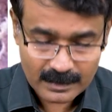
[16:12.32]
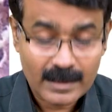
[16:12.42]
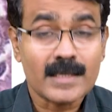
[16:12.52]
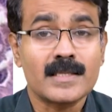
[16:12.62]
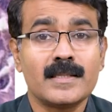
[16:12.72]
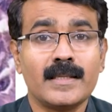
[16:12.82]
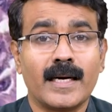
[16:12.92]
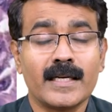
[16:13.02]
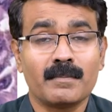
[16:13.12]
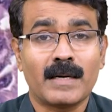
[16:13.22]
That's the
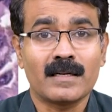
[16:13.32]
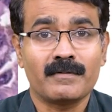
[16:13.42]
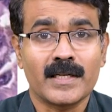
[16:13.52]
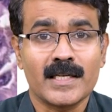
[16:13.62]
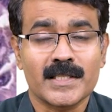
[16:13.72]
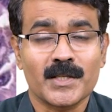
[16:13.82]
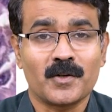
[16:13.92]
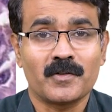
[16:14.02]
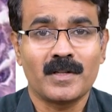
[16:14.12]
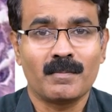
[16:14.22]
higher magnification
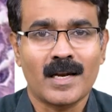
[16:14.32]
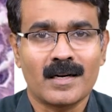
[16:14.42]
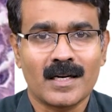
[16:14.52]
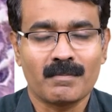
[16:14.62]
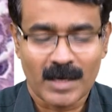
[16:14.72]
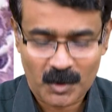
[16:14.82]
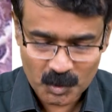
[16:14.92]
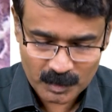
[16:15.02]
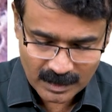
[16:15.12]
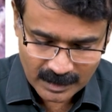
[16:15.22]
of the malignant
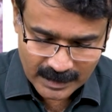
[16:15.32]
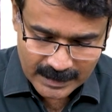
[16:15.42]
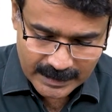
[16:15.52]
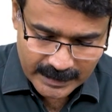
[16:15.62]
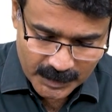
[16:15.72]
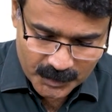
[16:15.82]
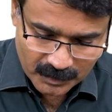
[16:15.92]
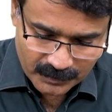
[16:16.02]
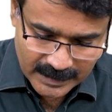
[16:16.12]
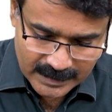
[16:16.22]
melanoma. Each
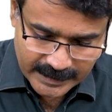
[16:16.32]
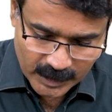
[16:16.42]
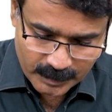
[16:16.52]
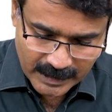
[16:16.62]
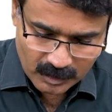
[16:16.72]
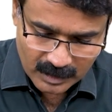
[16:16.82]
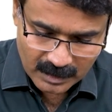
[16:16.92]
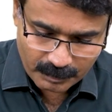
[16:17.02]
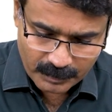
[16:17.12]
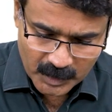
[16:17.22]
of these, can you make out
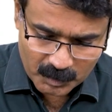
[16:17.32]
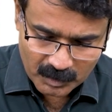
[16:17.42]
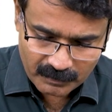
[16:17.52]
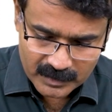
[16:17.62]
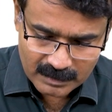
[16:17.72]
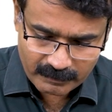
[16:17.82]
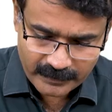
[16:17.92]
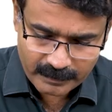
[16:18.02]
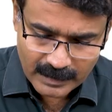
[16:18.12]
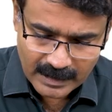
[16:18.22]
the
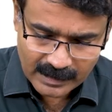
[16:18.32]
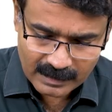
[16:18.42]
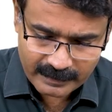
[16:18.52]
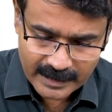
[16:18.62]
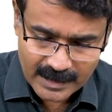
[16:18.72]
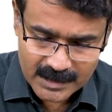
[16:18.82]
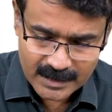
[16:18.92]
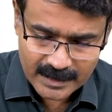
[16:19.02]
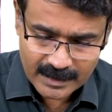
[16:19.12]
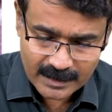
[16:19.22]
pleomorphism, marked
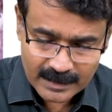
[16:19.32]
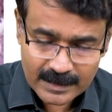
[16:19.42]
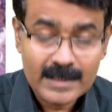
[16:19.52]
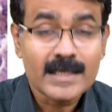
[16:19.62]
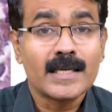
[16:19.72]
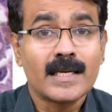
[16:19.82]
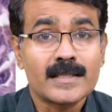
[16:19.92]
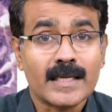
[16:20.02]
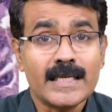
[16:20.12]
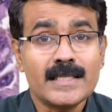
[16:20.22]
variation in
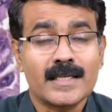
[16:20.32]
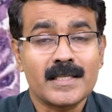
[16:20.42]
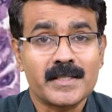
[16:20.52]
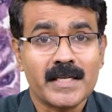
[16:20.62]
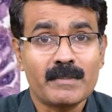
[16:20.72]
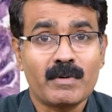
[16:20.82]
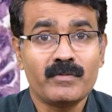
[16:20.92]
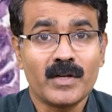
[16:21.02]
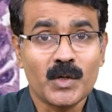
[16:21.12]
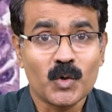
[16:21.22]
size and shape
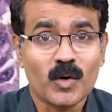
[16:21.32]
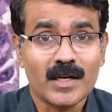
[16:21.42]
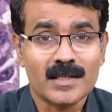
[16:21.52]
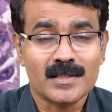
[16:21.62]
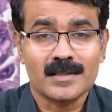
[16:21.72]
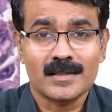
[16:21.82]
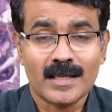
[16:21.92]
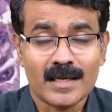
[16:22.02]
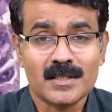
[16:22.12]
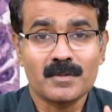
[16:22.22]
of the nucleus.
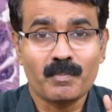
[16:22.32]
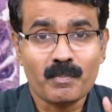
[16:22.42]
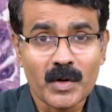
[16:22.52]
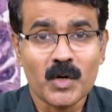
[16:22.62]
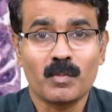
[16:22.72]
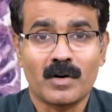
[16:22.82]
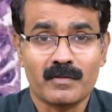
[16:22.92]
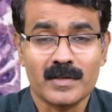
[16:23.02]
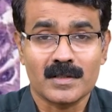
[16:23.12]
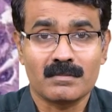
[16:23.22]
That's
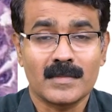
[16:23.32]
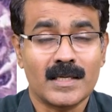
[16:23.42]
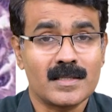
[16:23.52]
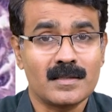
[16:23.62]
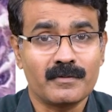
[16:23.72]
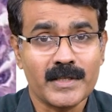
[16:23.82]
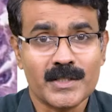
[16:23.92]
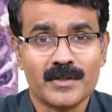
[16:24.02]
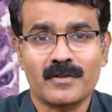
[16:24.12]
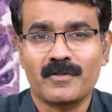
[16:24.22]
pleomorphism. That's the
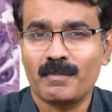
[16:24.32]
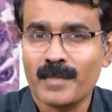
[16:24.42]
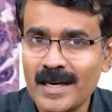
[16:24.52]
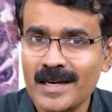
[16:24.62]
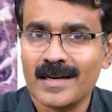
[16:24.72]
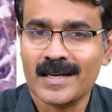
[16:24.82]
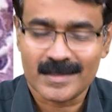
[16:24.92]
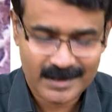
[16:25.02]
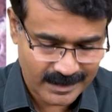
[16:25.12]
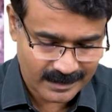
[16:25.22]
feature of
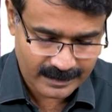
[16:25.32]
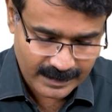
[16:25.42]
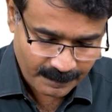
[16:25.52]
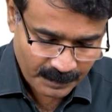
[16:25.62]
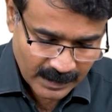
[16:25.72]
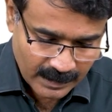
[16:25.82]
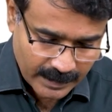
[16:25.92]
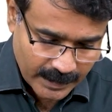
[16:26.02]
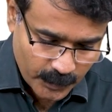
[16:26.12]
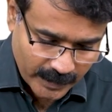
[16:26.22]
malignancy, right?
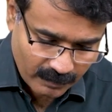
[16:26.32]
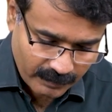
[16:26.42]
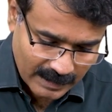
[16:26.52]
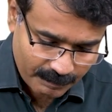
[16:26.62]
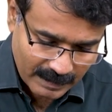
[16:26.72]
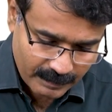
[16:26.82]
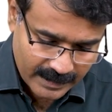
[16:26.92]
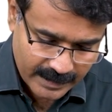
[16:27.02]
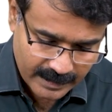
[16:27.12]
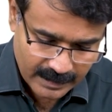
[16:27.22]
And you can find
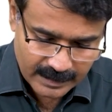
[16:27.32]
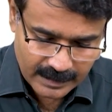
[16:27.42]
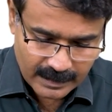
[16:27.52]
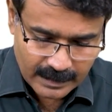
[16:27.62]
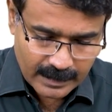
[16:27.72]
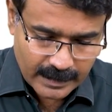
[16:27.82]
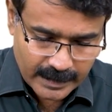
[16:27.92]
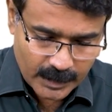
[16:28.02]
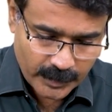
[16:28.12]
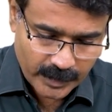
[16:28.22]
pigment here and there.
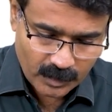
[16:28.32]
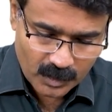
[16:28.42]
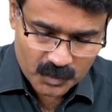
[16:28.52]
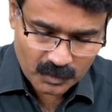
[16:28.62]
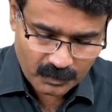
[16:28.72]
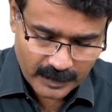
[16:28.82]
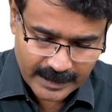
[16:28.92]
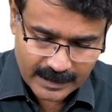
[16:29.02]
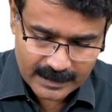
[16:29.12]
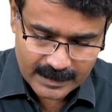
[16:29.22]
And you can also
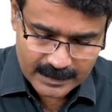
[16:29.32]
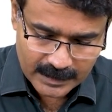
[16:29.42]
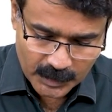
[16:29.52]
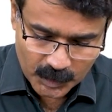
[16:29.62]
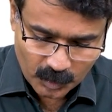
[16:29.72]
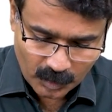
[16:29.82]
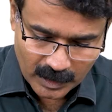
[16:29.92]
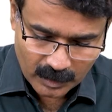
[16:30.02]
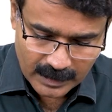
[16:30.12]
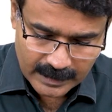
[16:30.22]
find this
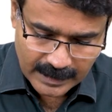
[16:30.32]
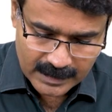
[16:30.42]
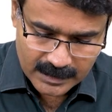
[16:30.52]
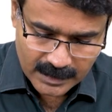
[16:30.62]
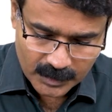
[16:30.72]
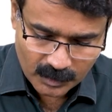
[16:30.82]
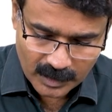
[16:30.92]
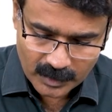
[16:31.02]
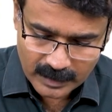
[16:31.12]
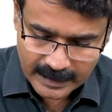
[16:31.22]
nucleoli. That's the
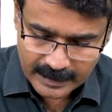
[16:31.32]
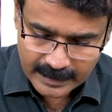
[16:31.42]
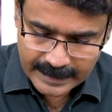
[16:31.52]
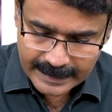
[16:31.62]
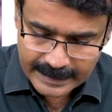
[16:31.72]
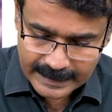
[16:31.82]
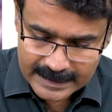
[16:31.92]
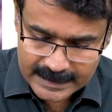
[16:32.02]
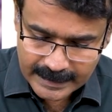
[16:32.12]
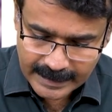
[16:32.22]
nucleoli
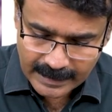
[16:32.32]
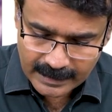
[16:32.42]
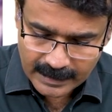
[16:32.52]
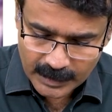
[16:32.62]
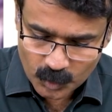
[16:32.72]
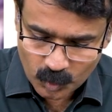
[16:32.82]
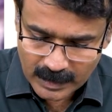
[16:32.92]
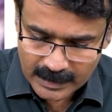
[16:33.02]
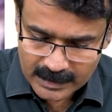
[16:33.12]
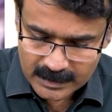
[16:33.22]
inside the
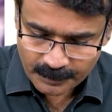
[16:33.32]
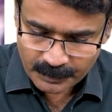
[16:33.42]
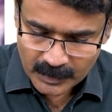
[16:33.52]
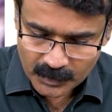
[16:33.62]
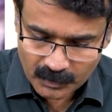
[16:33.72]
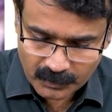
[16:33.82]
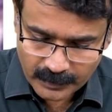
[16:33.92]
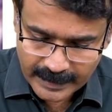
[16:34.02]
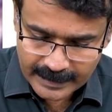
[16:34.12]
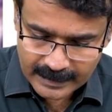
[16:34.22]
nucleus, you
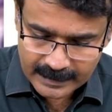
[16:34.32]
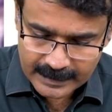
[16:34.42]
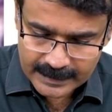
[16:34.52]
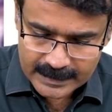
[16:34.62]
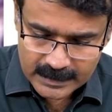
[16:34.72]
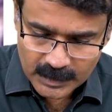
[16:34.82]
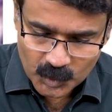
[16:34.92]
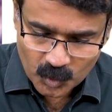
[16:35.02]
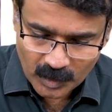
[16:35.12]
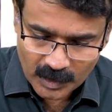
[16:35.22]
find these
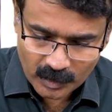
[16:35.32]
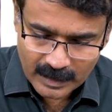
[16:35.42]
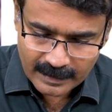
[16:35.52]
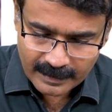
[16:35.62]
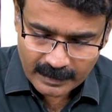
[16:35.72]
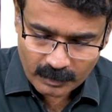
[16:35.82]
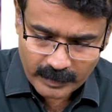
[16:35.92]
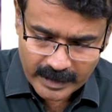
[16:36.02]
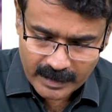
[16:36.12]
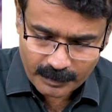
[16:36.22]
nucleoli,
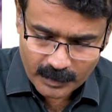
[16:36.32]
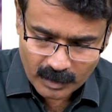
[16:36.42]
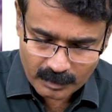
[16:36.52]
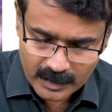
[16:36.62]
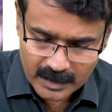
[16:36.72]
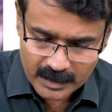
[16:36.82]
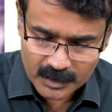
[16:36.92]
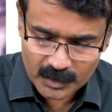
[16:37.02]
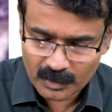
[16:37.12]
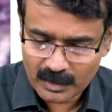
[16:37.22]
very
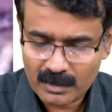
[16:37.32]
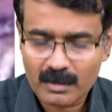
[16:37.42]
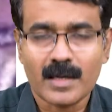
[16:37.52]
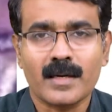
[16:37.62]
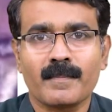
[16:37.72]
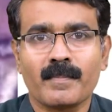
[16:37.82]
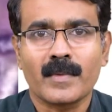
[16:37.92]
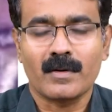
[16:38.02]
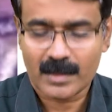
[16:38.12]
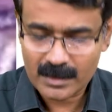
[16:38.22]
prominent nucleoli.
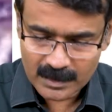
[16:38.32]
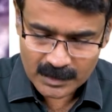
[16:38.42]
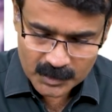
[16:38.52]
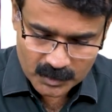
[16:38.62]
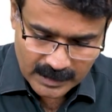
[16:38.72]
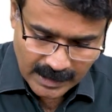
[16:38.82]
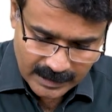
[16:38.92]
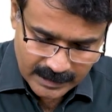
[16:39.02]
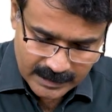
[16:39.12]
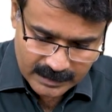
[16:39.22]
Okay, so
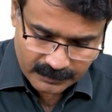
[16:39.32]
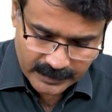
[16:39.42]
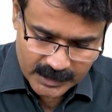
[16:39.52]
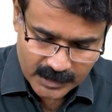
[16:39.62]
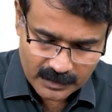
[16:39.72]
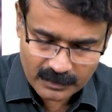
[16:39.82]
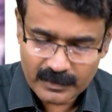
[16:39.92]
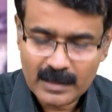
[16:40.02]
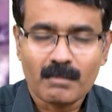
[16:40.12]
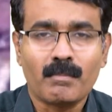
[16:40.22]
that is a feature
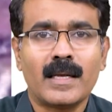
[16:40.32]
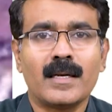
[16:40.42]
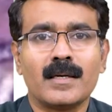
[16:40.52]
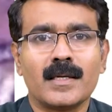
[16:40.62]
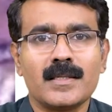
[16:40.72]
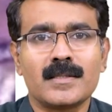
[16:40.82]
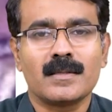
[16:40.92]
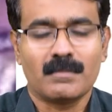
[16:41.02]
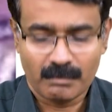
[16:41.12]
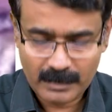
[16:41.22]
of malignant
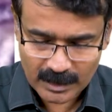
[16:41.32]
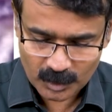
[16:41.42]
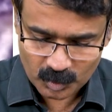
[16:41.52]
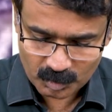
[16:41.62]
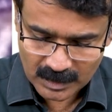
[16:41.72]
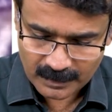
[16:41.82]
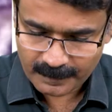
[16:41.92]
melanoma.